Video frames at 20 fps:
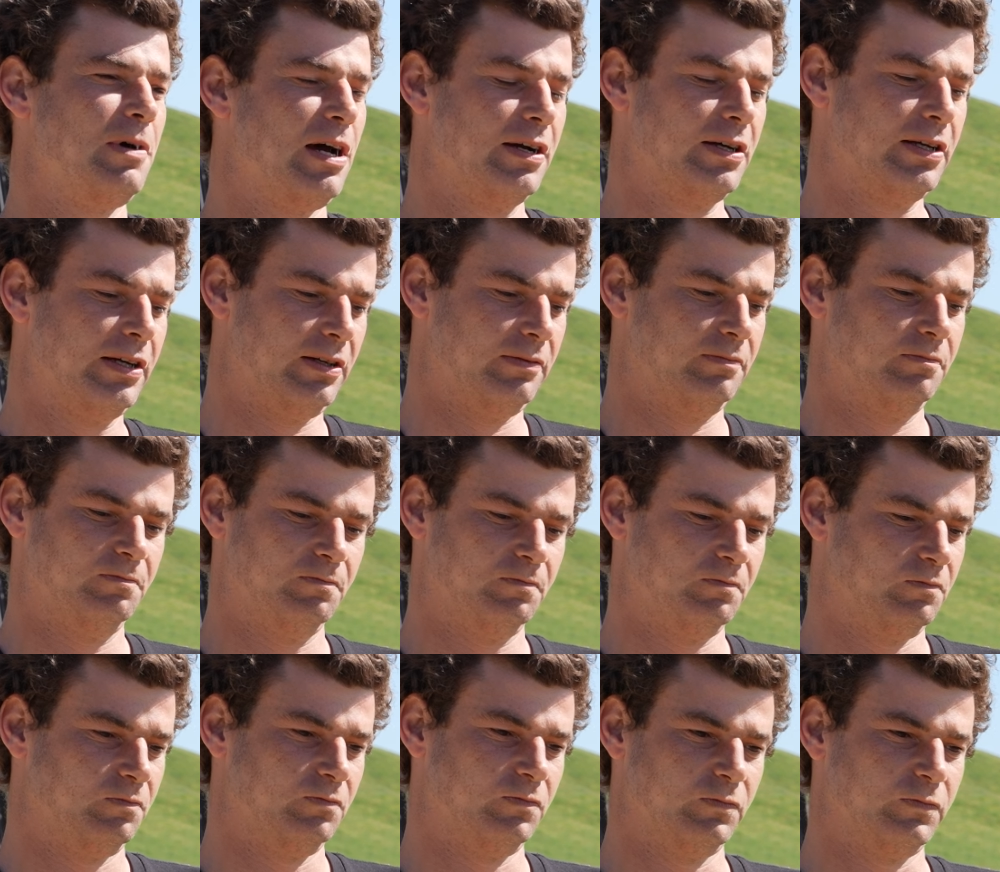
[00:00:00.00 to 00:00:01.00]
bucket.
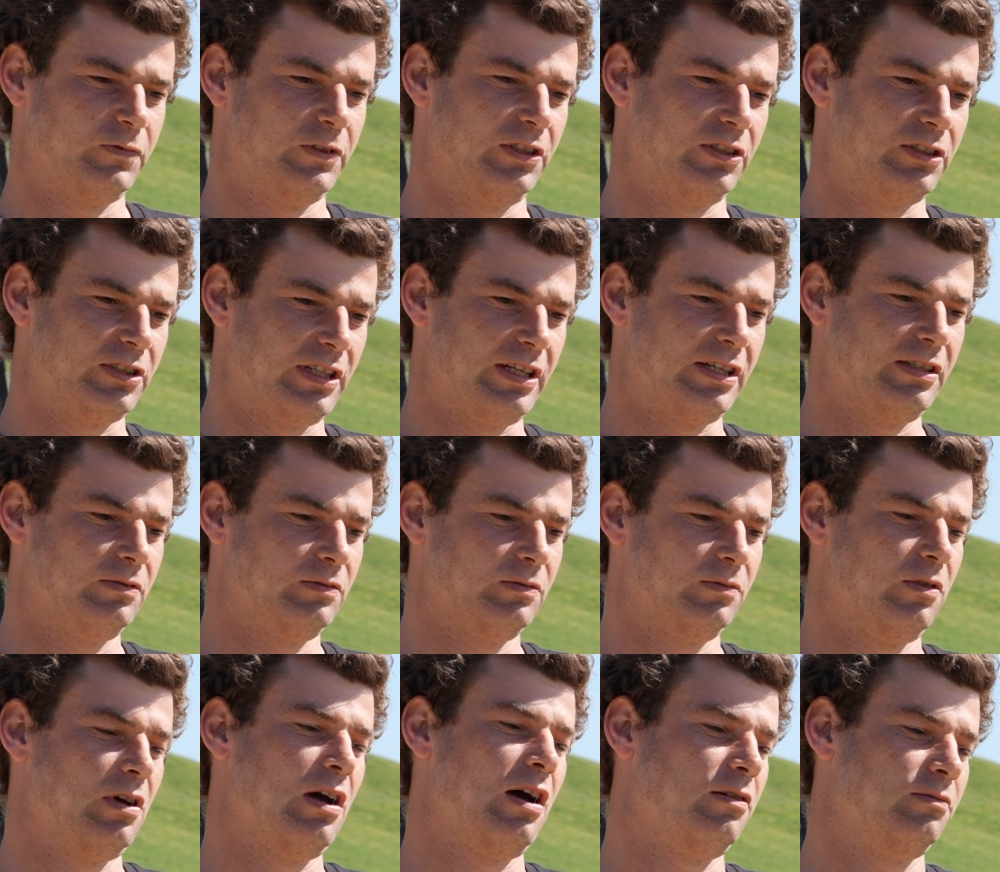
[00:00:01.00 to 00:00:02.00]
Virtually
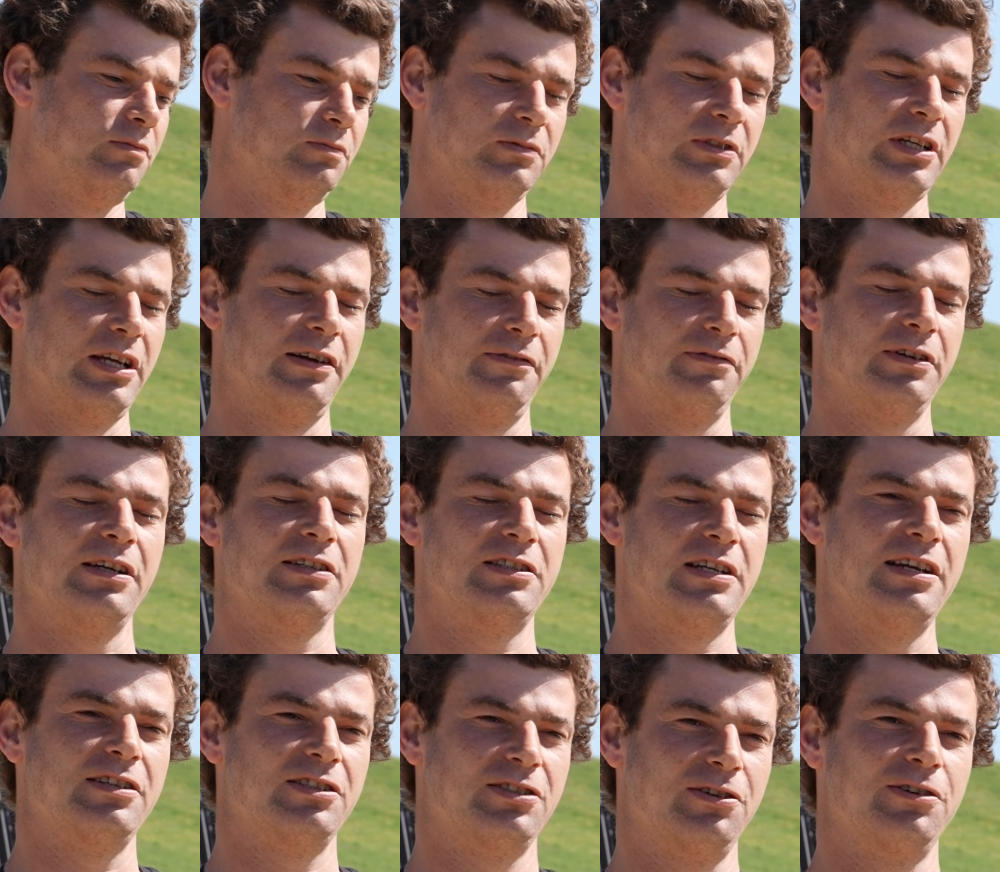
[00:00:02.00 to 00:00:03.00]
get every
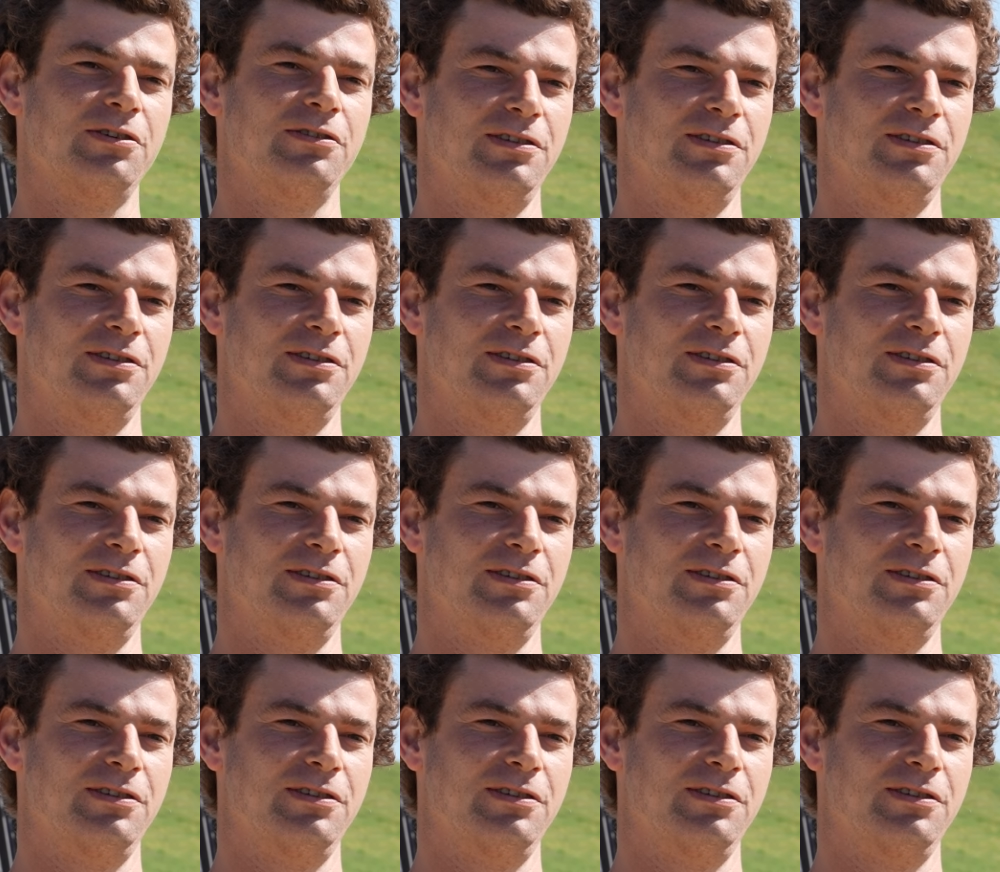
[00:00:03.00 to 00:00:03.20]
Attach 2